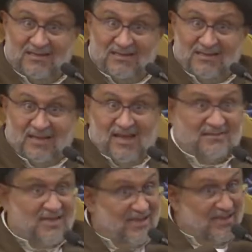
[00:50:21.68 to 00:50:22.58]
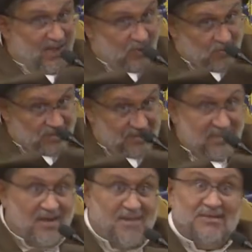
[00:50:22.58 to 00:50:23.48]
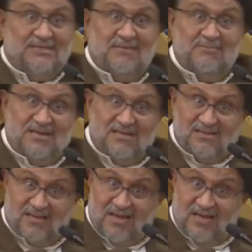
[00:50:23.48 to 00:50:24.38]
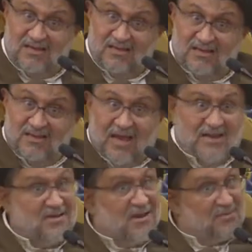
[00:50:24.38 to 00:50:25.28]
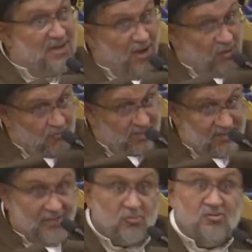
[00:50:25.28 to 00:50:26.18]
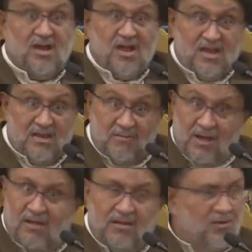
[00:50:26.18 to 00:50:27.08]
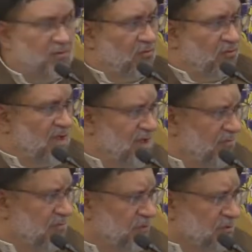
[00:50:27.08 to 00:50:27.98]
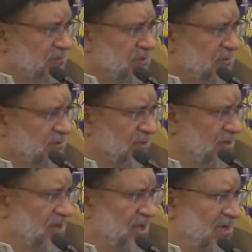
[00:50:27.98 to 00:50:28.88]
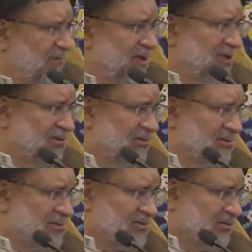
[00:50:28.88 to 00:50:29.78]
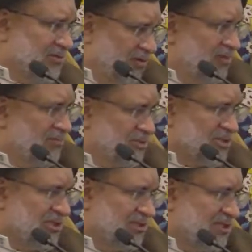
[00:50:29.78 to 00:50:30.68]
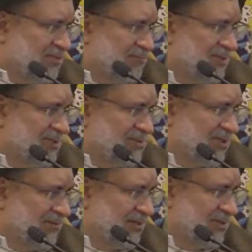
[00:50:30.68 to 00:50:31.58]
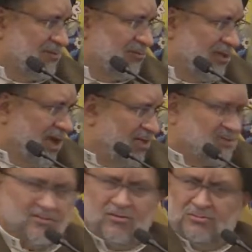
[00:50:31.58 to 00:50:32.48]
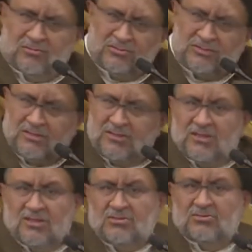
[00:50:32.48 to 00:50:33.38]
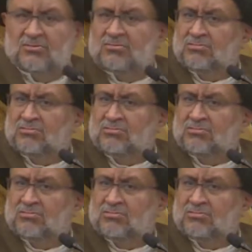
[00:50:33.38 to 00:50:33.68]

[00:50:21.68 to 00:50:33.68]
atainahu min rahmatan min indana, allamnahu min ladunna ilma. Where are those people and where are those so-called murshids and peers and waliullahs and all those, you know,